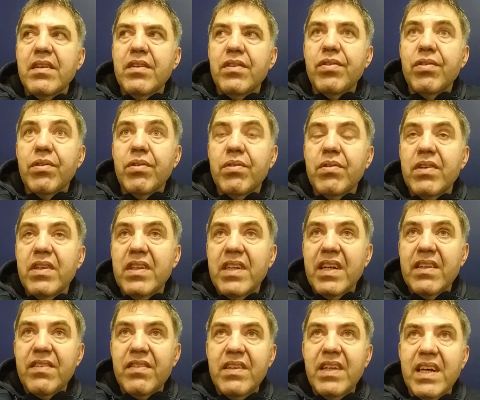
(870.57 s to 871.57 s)
so
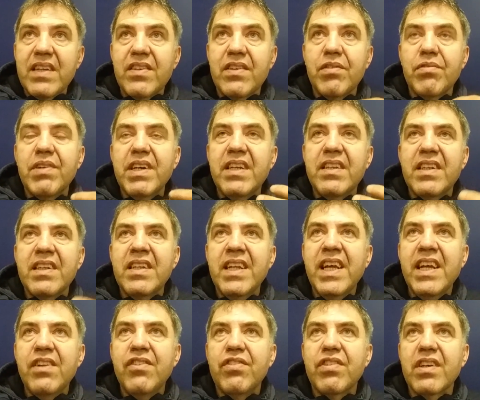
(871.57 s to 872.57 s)
that's the way the
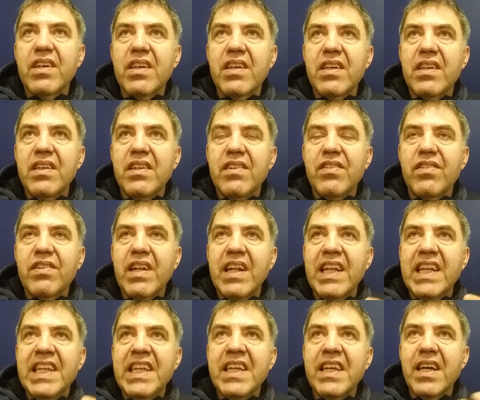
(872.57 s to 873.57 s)
nature is
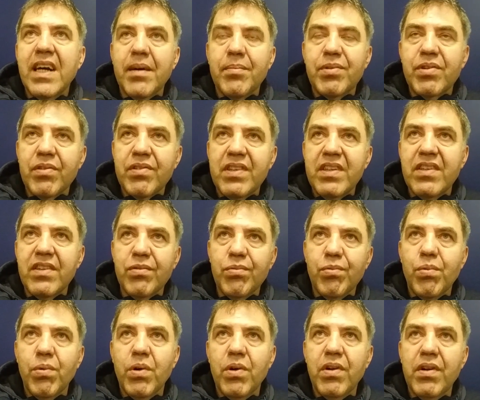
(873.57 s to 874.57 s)
cleaning up. So these
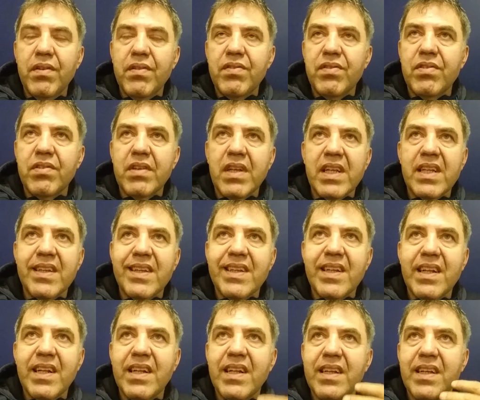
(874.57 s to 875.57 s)
wolves and
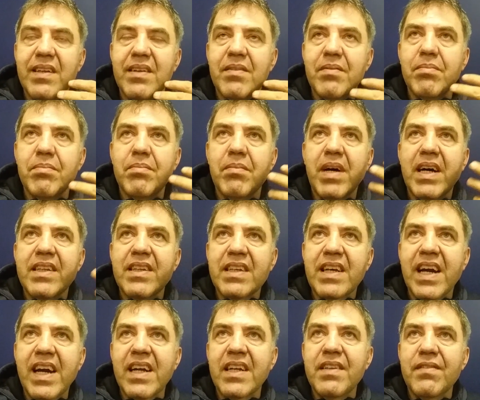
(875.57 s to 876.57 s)
other
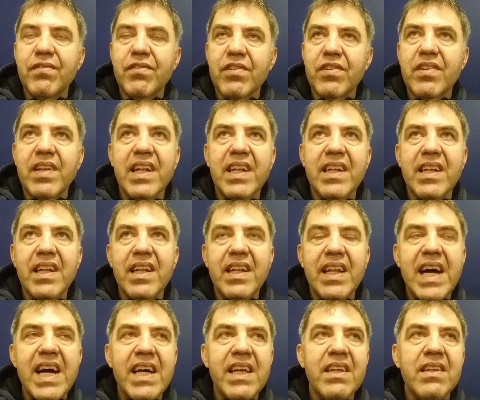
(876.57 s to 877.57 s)
carnivores like
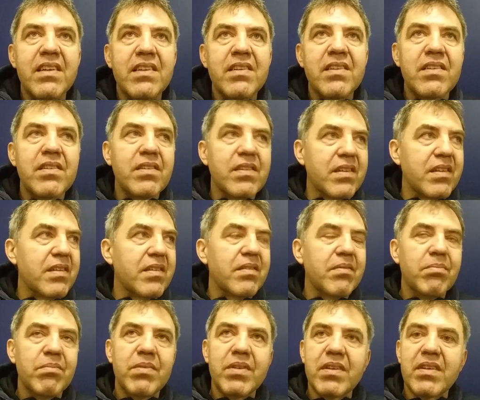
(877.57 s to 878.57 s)
lions
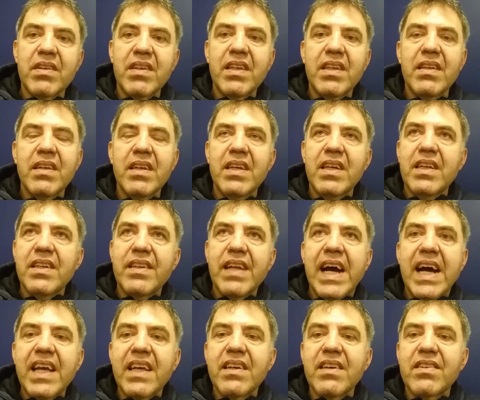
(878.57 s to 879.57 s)
and
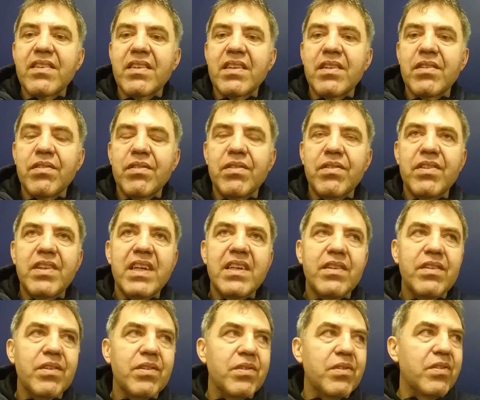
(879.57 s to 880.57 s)
tigers and all
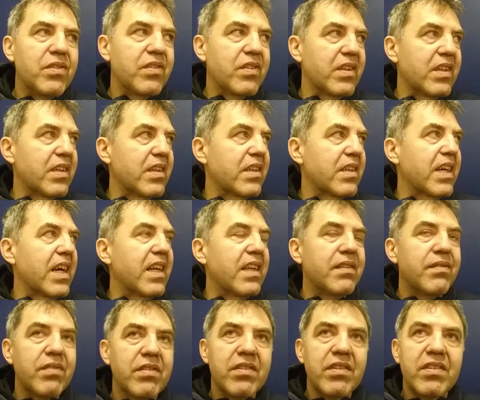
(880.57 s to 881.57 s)
those
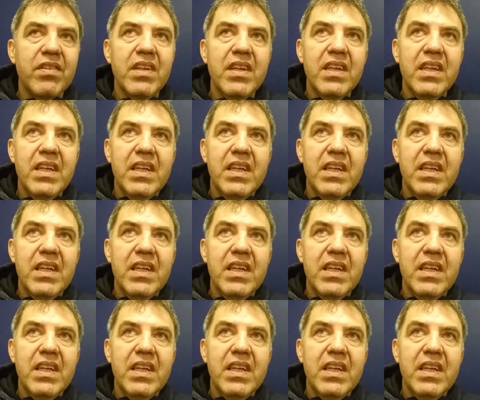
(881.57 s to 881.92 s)
carnivores,